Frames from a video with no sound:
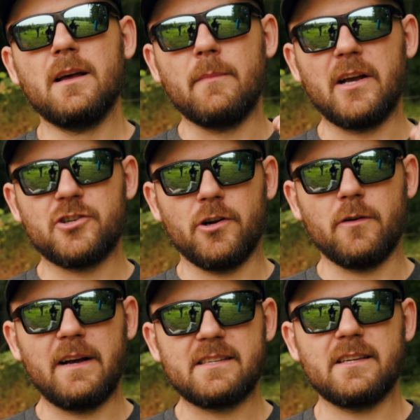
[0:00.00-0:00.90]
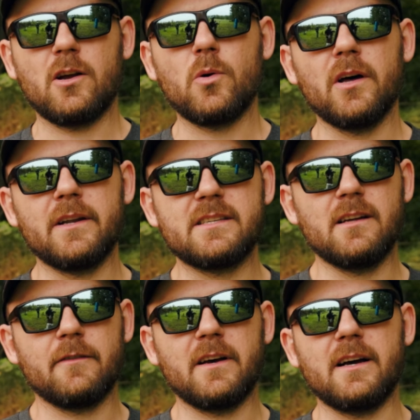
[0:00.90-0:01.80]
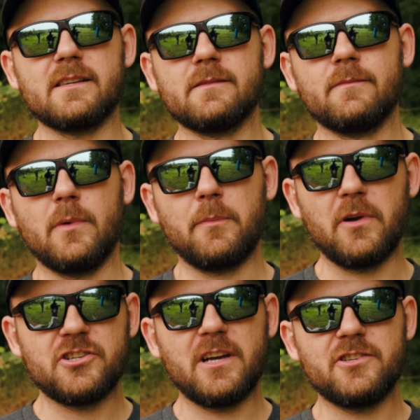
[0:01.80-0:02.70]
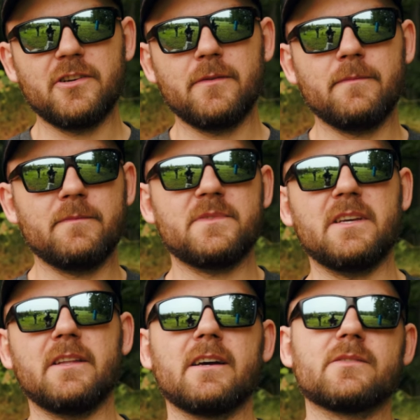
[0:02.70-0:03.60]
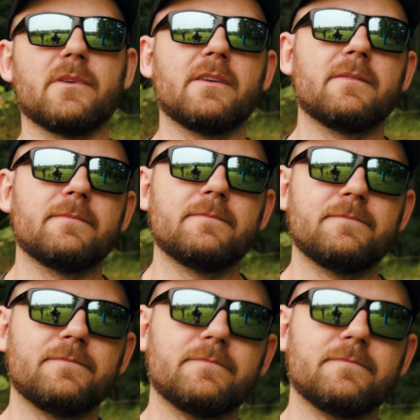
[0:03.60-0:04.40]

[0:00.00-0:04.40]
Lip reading: Make sure you're investing in quality stuff, guys. We appreciate you. See you in the next one.